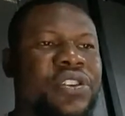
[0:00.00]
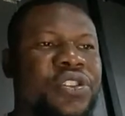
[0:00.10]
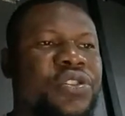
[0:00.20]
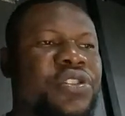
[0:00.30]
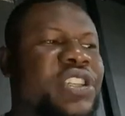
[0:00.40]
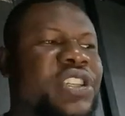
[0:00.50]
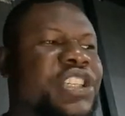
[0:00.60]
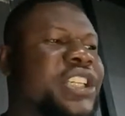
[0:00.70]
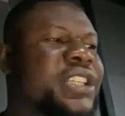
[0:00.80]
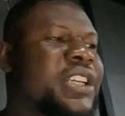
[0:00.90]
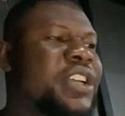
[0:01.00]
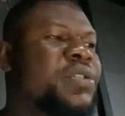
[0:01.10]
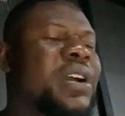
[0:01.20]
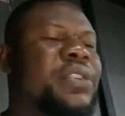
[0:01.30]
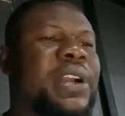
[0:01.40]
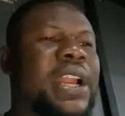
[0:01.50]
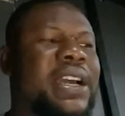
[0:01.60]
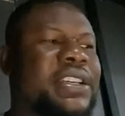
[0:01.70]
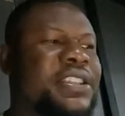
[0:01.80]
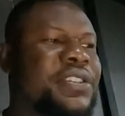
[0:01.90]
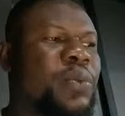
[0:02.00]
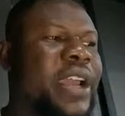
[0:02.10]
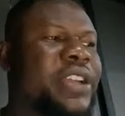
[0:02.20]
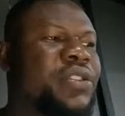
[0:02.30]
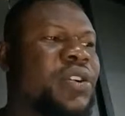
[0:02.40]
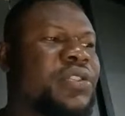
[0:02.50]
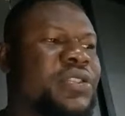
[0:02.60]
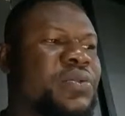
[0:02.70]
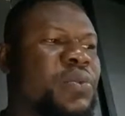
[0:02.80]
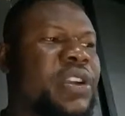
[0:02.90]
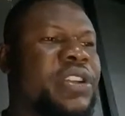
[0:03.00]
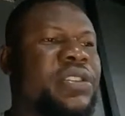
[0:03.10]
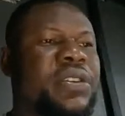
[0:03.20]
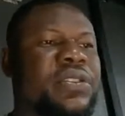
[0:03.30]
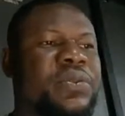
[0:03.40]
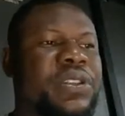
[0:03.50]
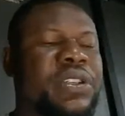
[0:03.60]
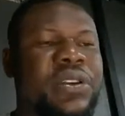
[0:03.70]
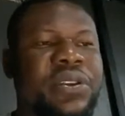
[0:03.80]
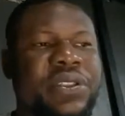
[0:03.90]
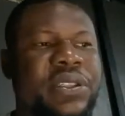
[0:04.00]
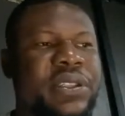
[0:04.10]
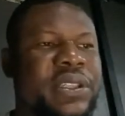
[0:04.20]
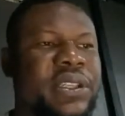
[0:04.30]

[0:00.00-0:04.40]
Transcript: You just initiate it and you go and relax while it does what it does.